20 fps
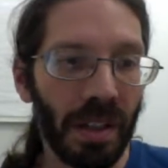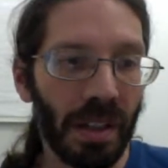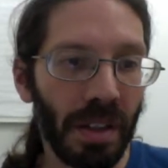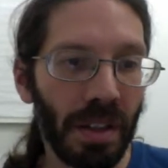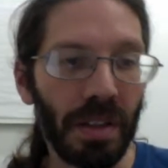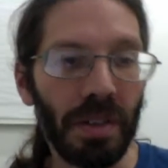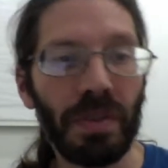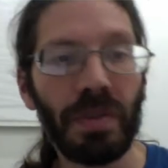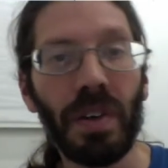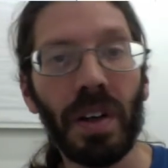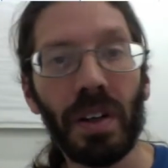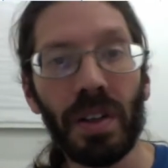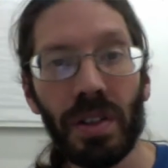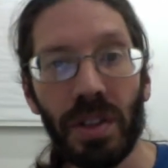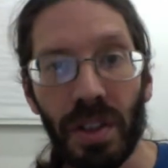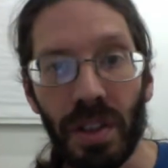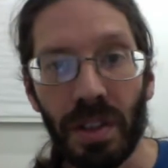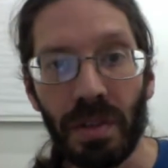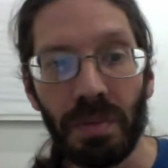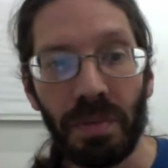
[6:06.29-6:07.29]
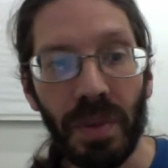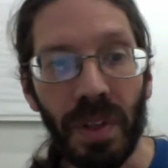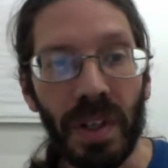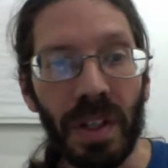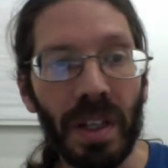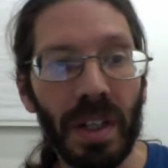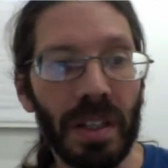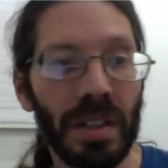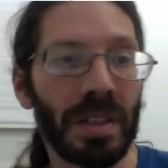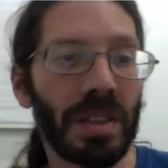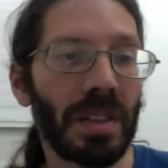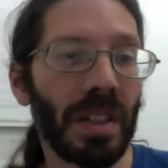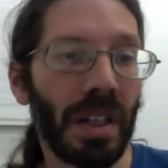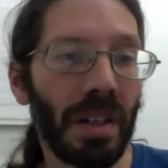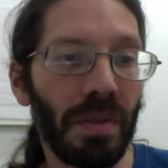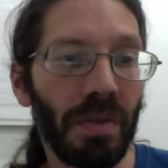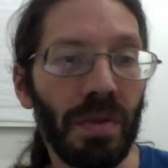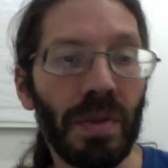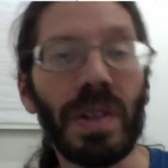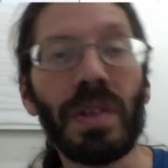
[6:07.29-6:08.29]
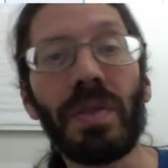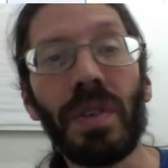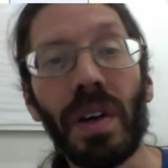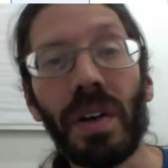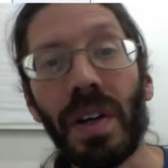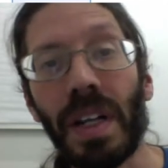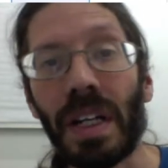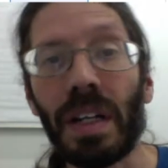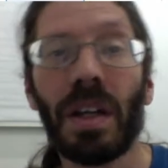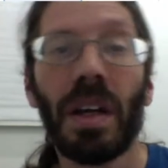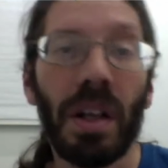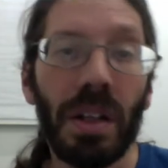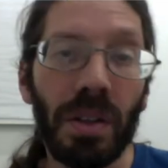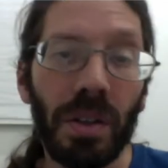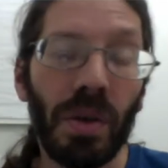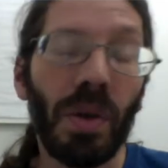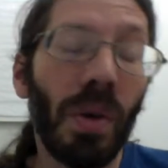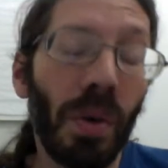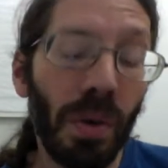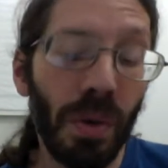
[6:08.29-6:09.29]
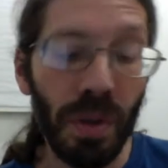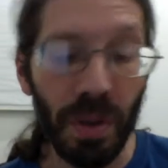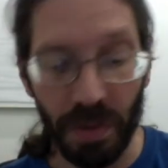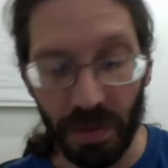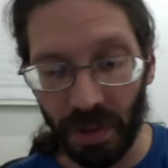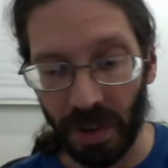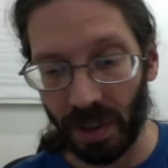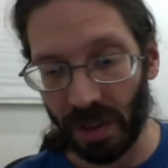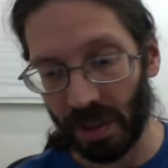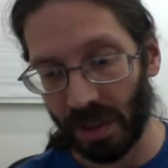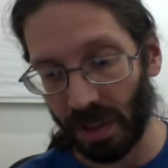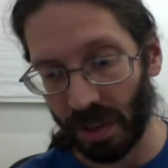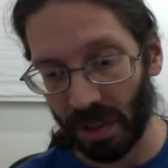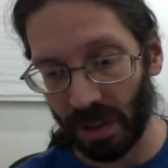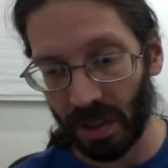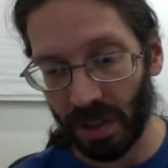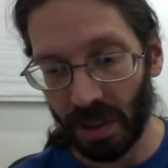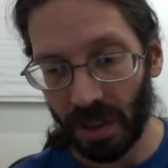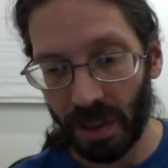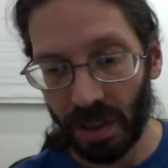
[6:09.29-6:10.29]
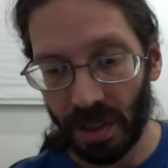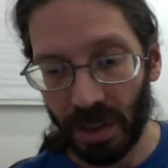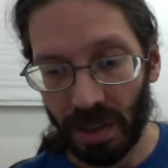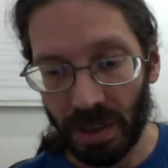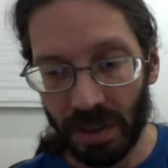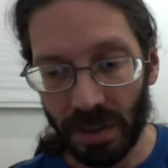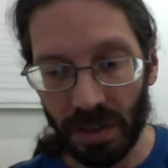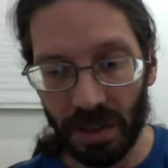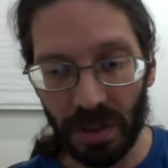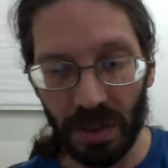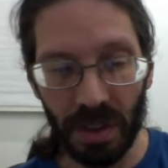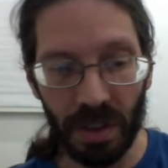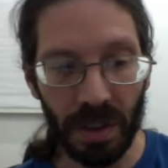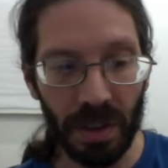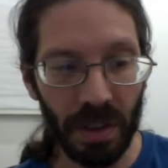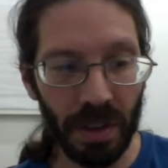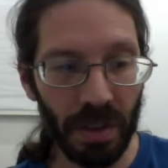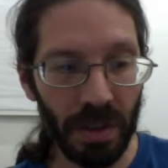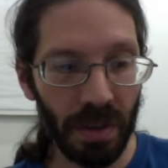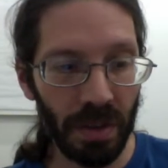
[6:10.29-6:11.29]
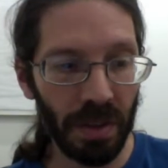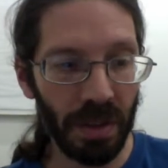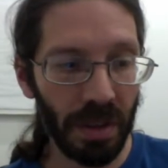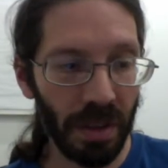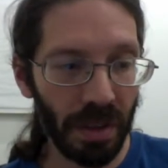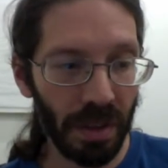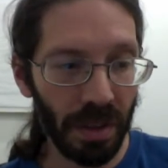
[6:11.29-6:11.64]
the function instead of referring to the function. So